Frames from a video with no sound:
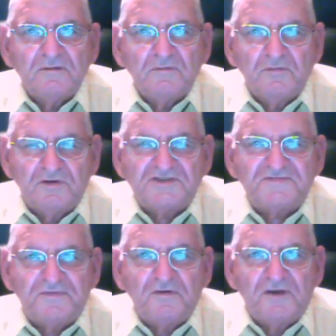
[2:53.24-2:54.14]

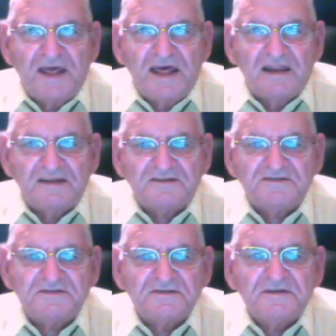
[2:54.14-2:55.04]
wishful knowledge.
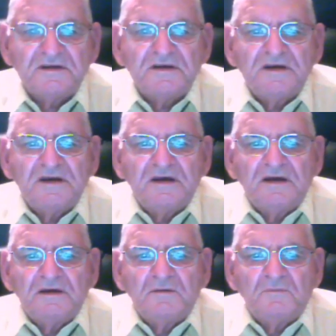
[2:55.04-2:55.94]

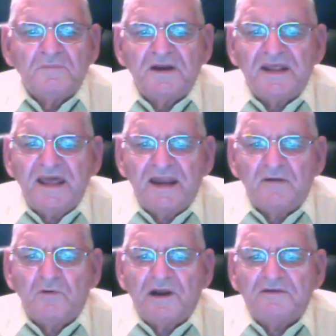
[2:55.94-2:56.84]
But
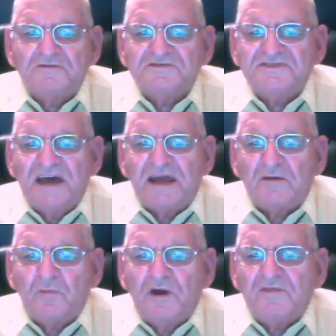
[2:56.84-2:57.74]
anyone who is not
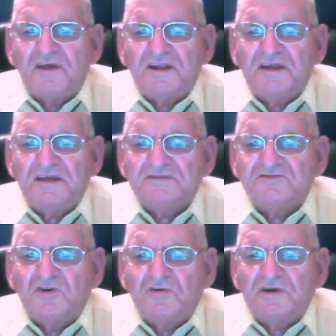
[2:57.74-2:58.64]
aware that he is
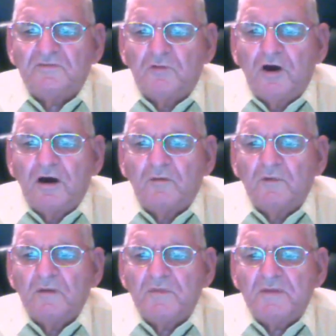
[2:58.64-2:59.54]
doing wrong
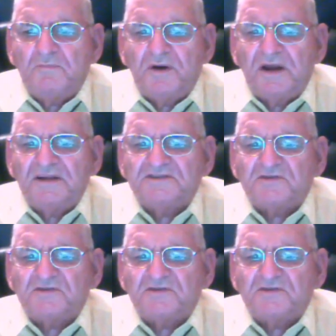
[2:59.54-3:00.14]
will be punished